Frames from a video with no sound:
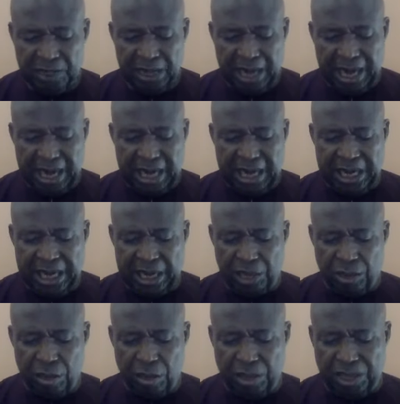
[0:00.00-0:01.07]
And in their
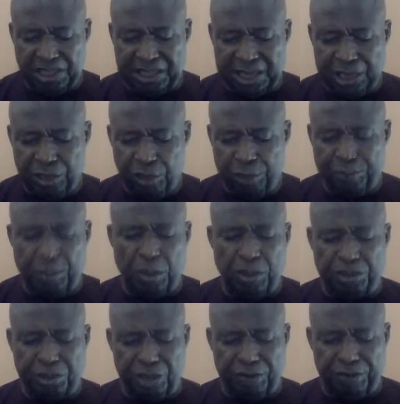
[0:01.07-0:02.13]
glory shall you boast
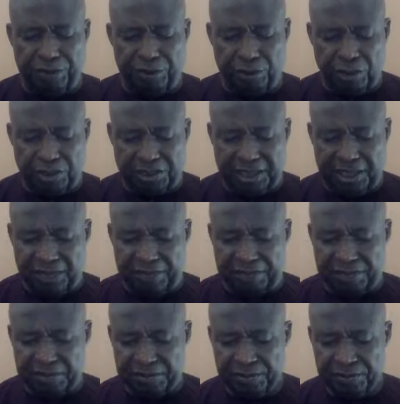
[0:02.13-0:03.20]
yourself.
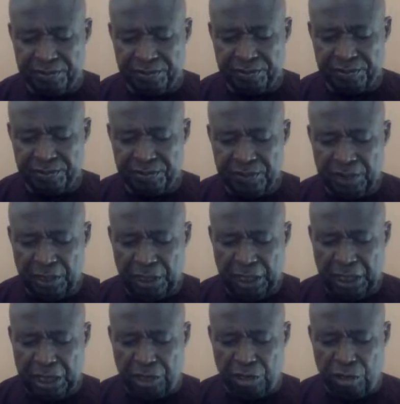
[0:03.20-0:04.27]
In
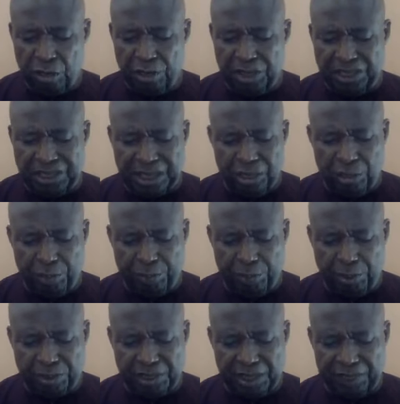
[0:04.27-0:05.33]
their glory shall you
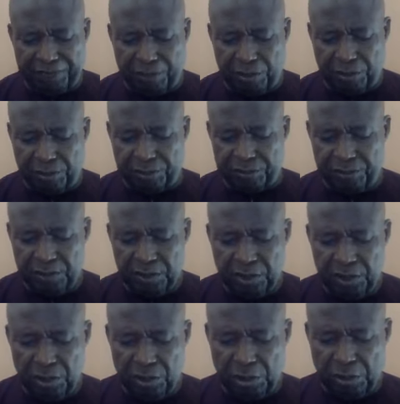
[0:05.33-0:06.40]
boast, therefore.
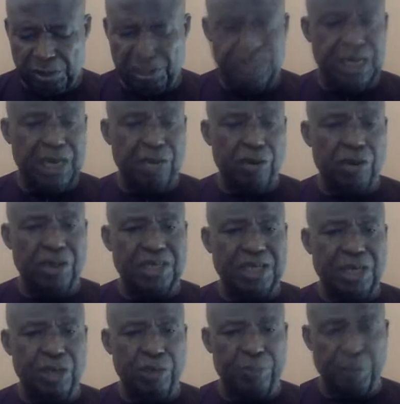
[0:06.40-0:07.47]
In their glory shall
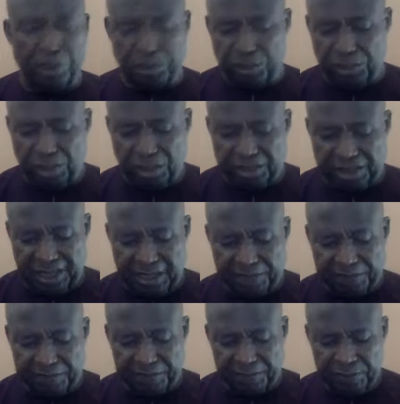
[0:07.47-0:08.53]
you boast
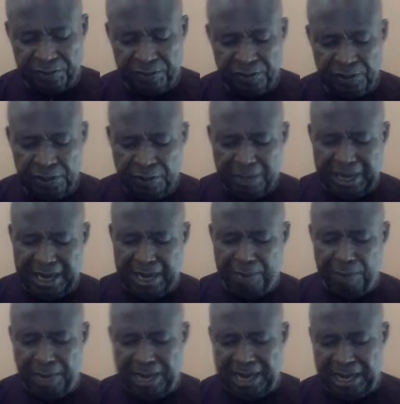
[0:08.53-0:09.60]
yourself. By the
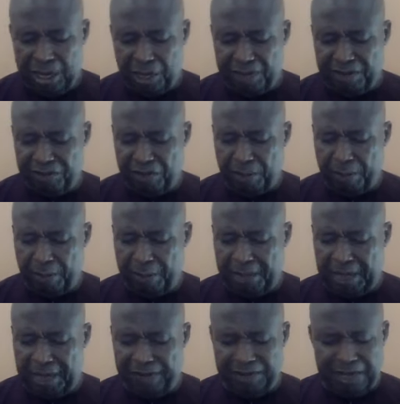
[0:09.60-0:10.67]
mandate of heaven upon my
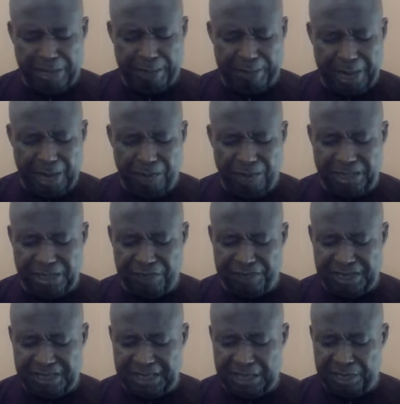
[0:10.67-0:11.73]
life and the powers
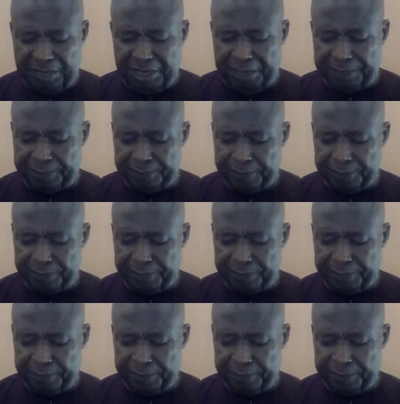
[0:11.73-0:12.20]
invested in me.